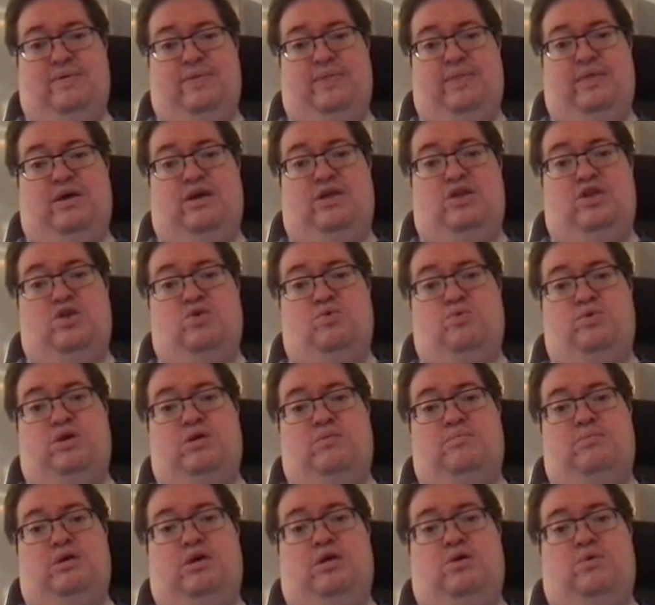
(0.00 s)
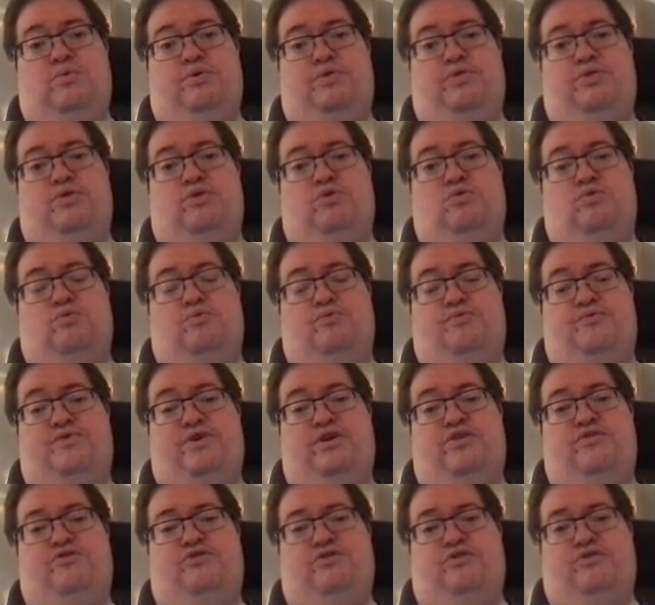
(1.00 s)
a new email with new
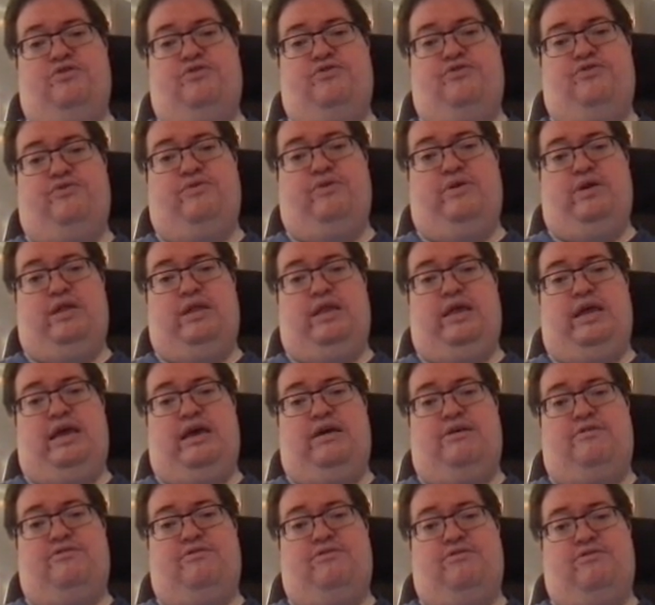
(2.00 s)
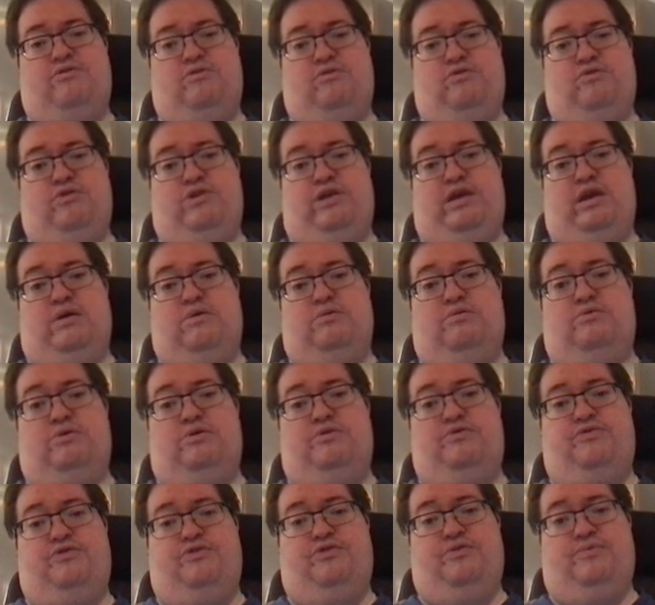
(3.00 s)
features in X, certain
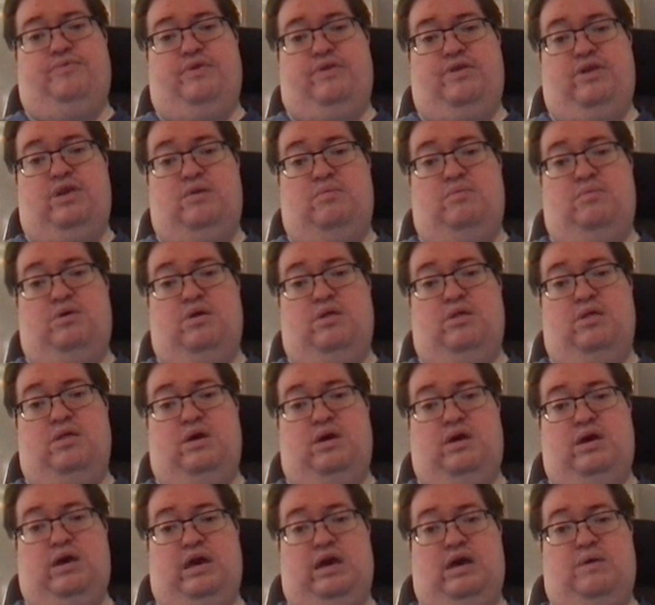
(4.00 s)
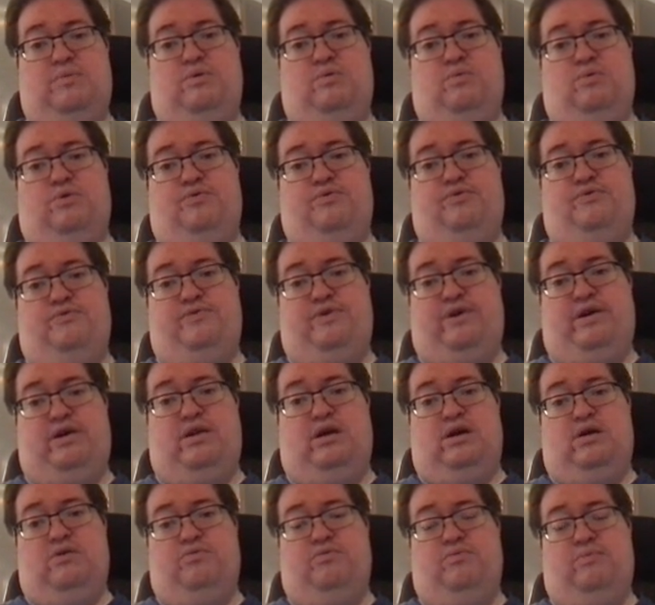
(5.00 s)
characteristics of that email, and we want to find
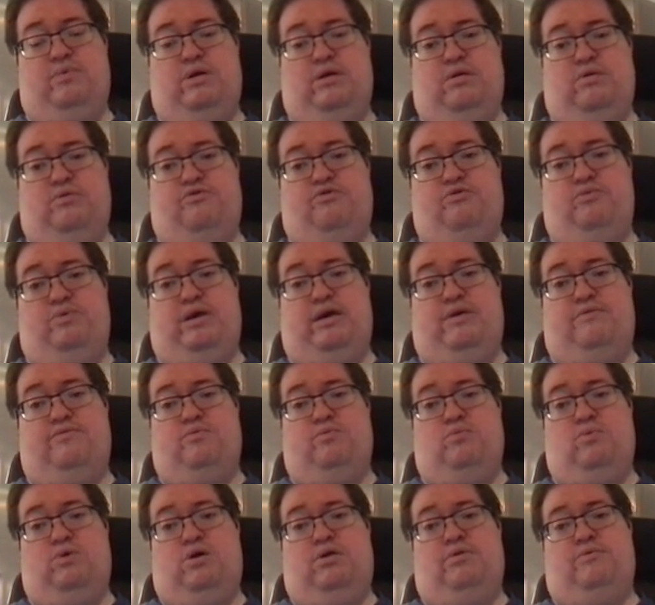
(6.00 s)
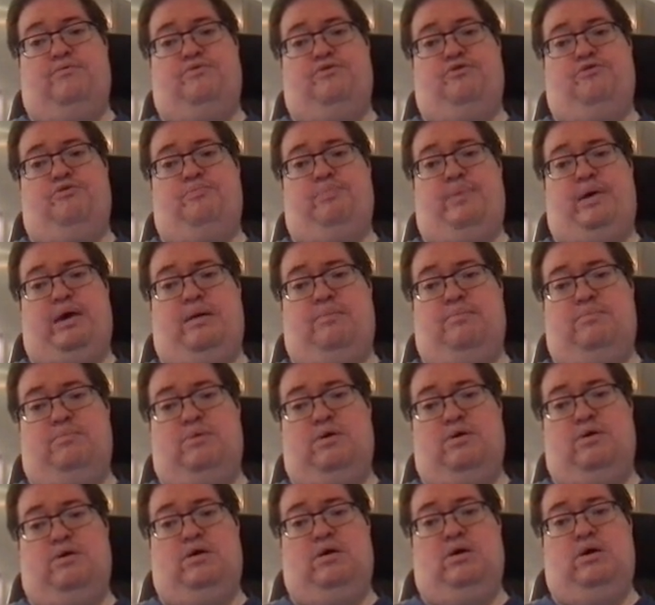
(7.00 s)
out, well, should we have a 1 for spam
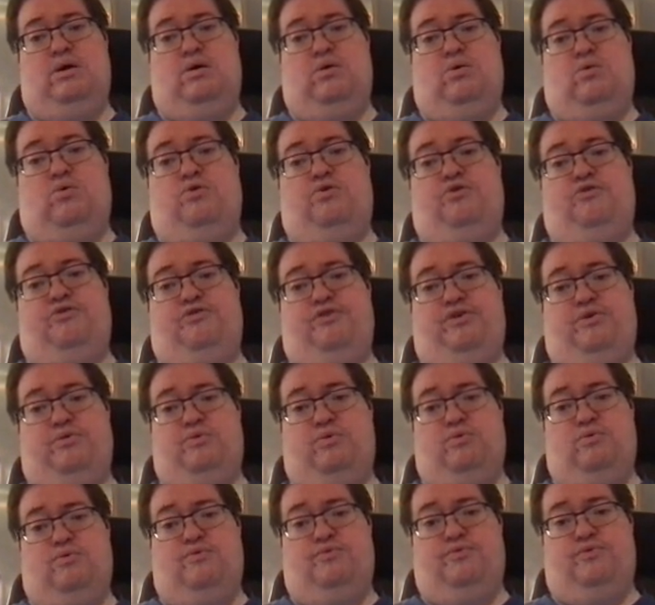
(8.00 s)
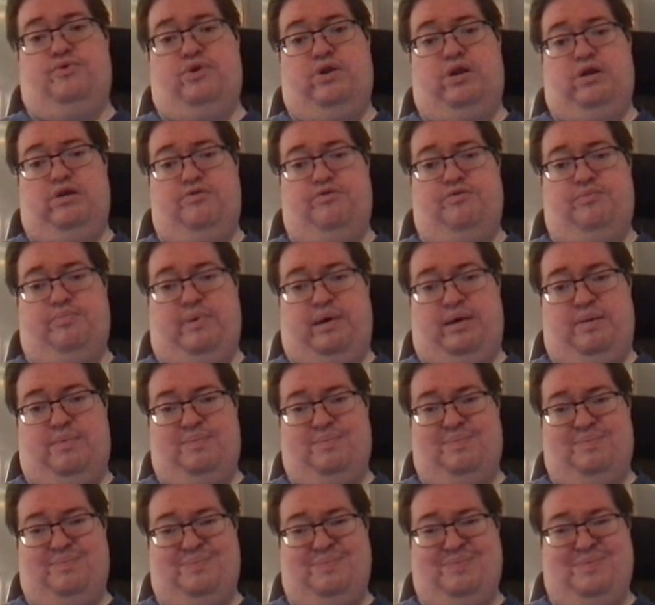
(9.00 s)
or a 0 for non-spam,
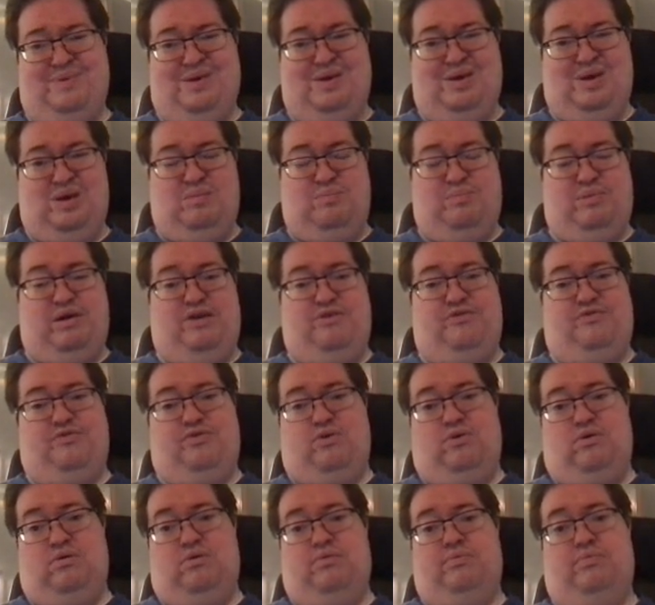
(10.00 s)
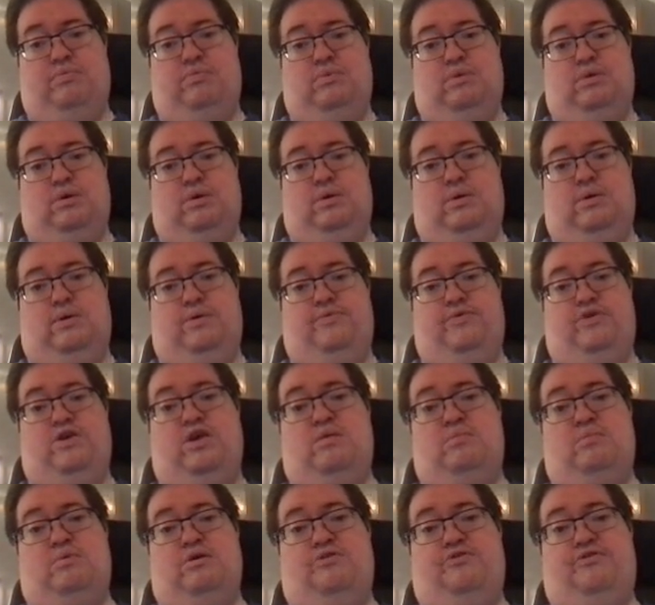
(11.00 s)
based on the
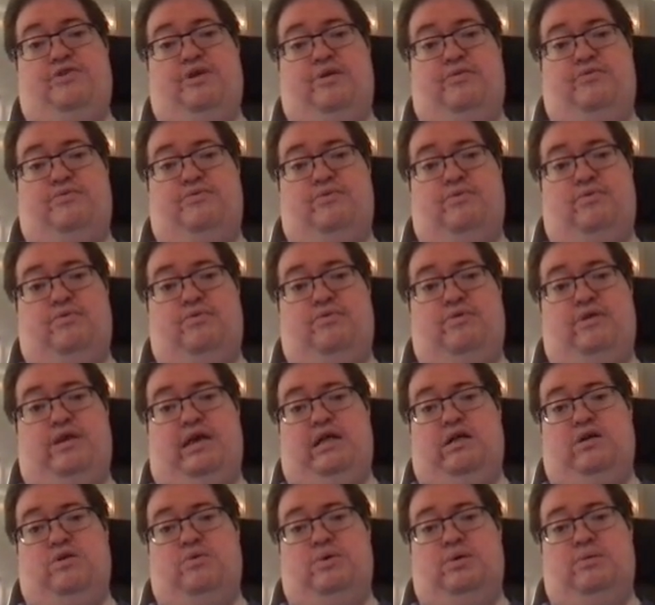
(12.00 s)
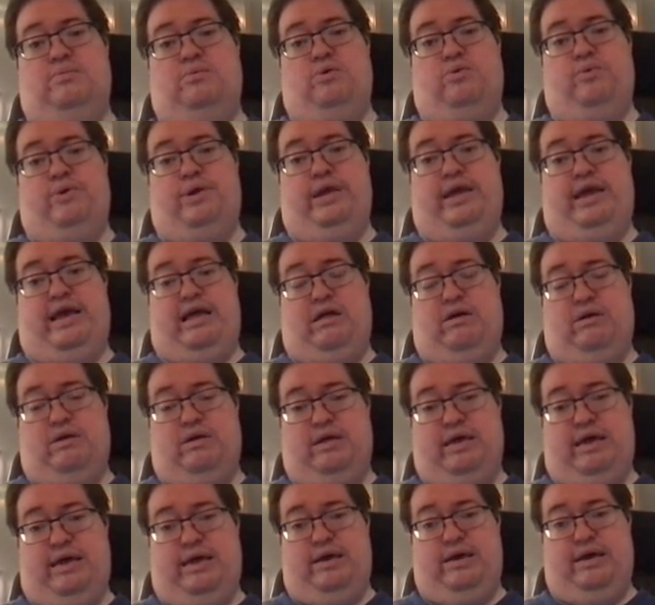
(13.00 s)
emails that the algorithm already
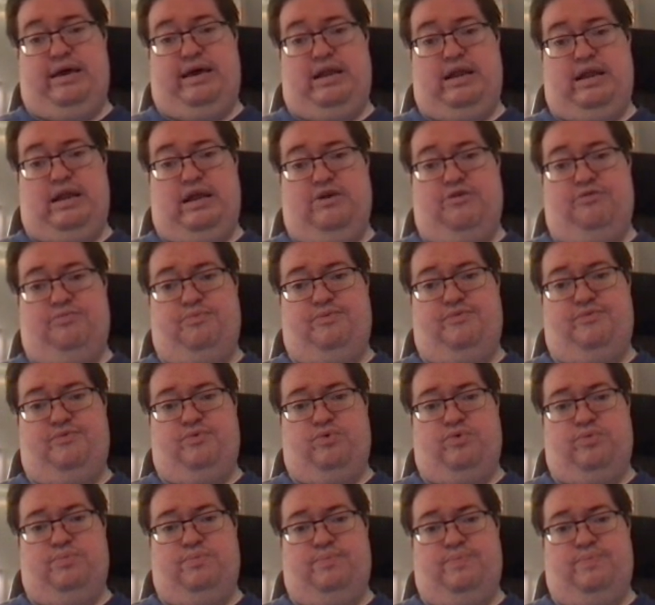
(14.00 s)
analyzed before.